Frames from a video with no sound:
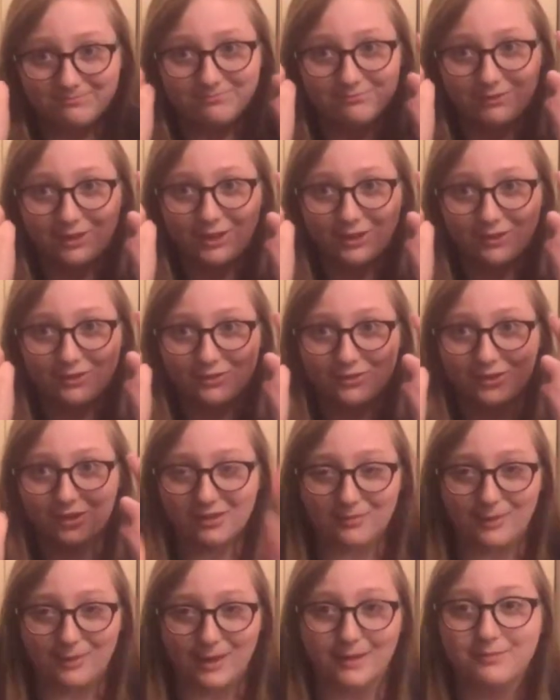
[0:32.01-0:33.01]
Fingers
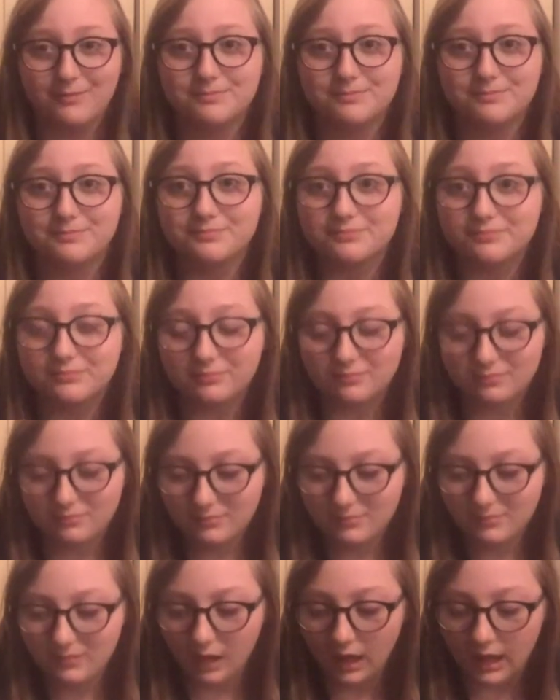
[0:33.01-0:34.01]
crossed, man.
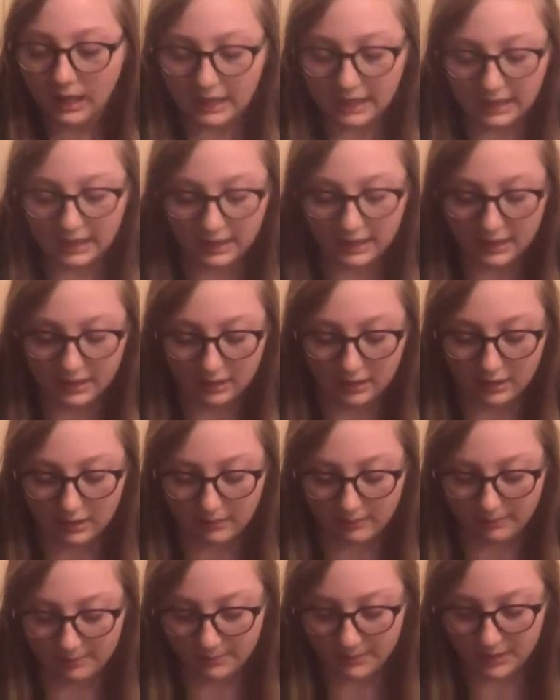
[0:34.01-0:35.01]
And,
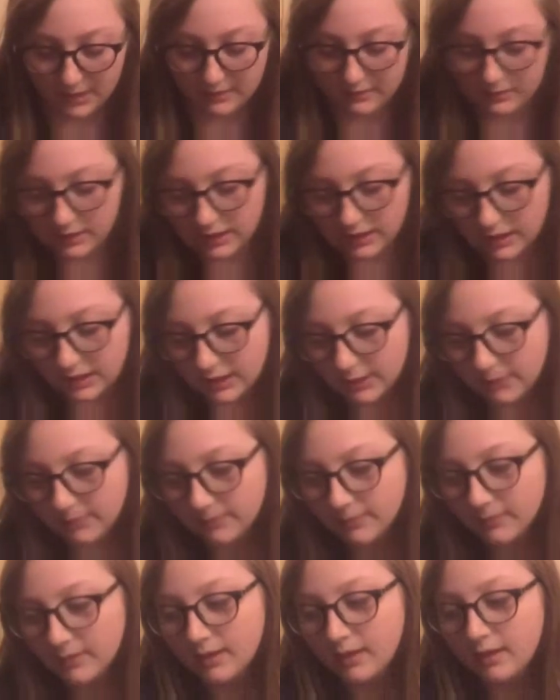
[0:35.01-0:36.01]
um, C,
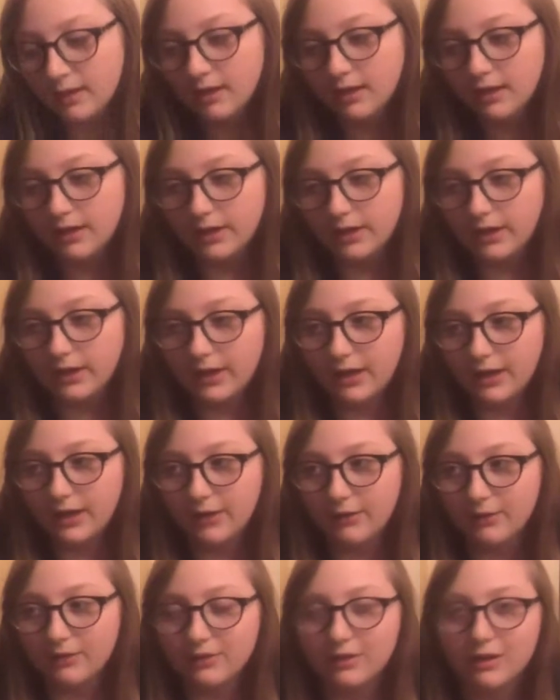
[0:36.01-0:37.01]

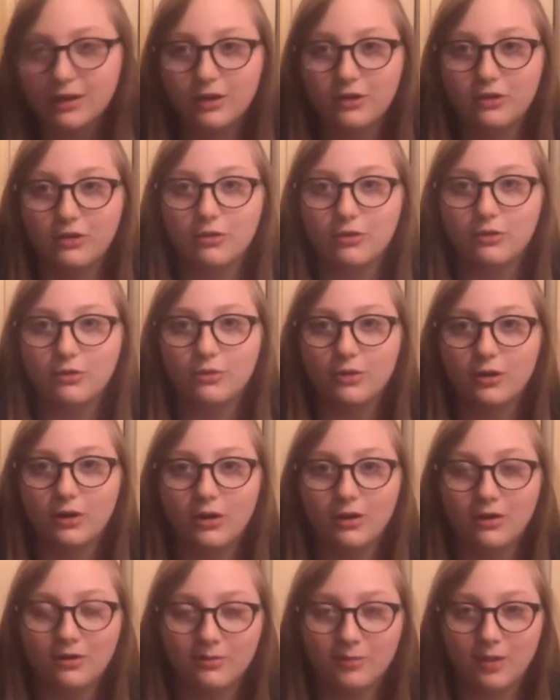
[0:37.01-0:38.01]
I was going to do a
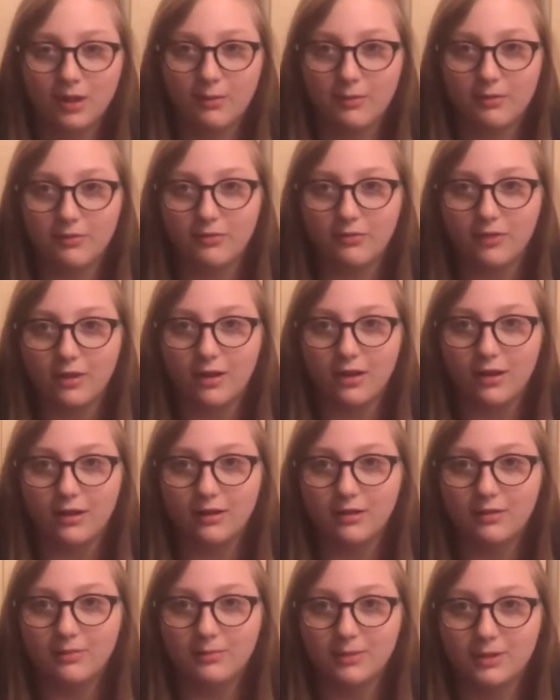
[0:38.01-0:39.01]
homecoming vlog
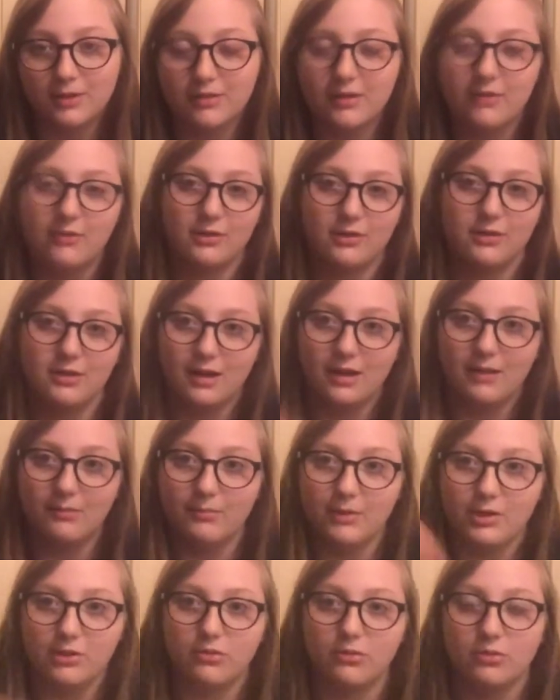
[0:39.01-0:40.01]
because I went, uh,
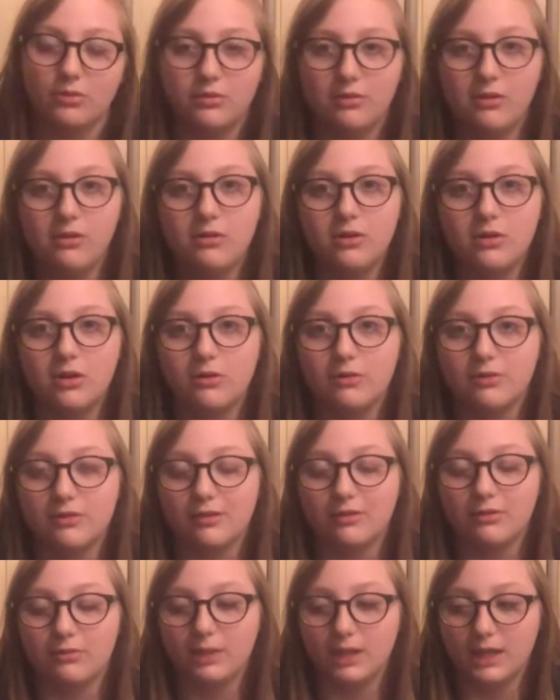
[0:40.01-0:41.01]
my school's HoCo was
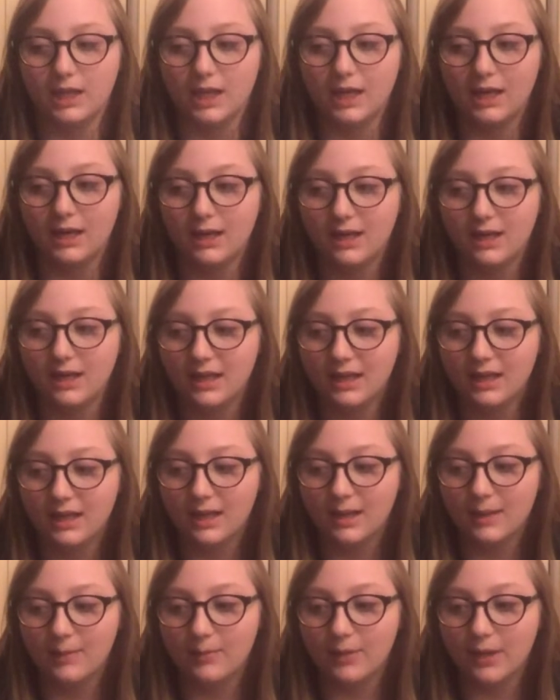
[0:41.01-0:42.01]
this weekend.
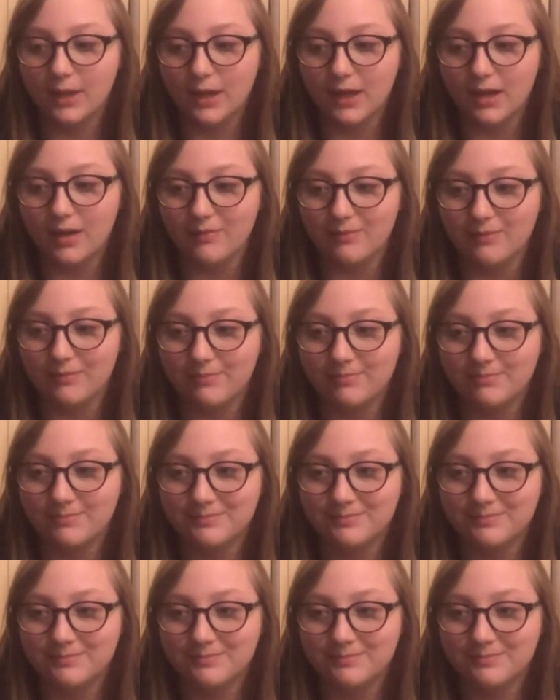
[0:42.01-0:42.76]
But, um,